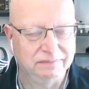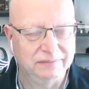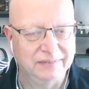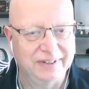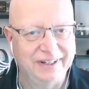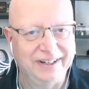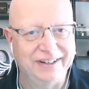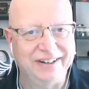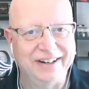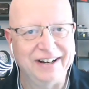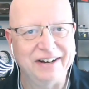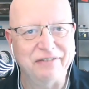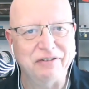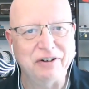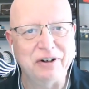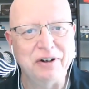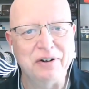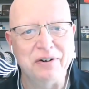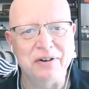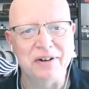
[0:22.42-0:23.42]
Hey, good
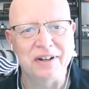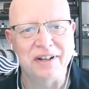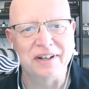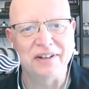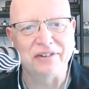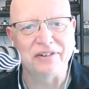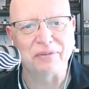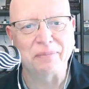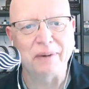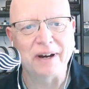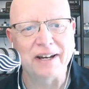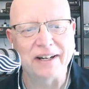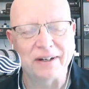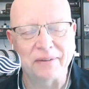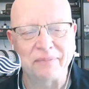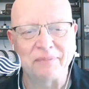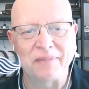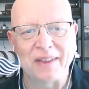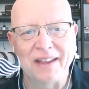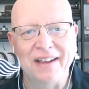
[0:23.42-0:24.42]
afternoon. It's Mike.
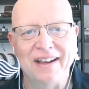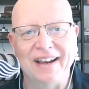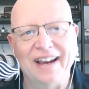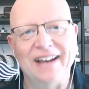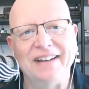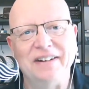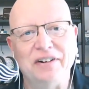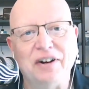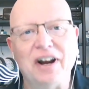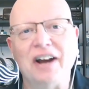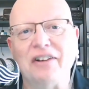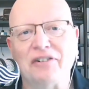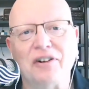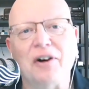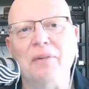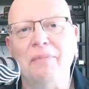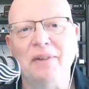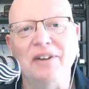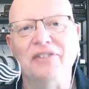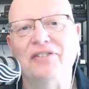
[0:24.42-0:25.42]
And you guys
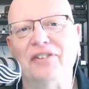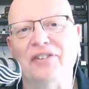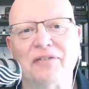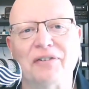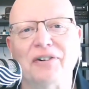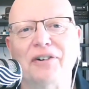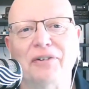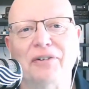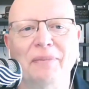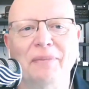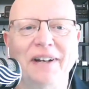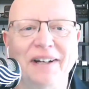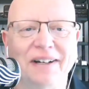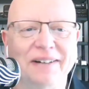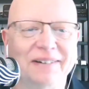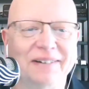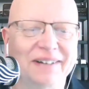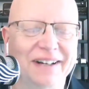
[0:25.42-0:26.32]
all missed the first minute.